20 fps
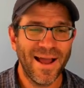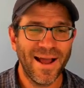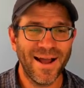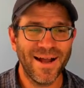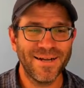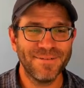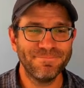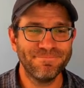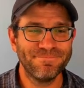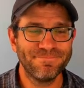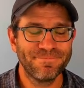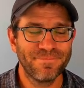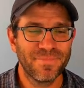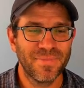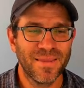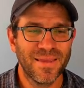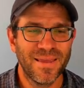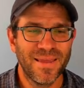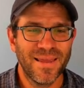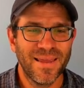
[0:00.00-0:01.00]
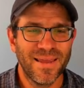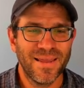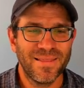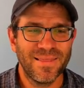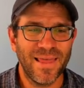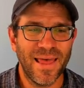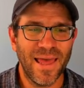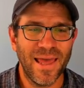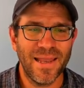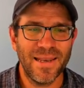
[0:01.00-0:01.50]
Um,
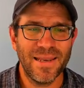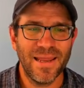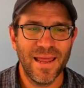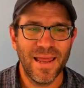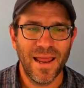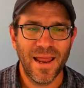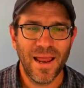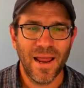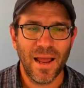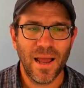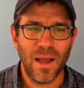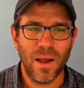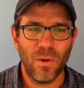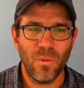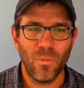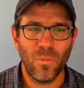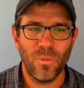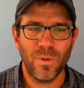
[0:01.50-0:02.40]
then uh,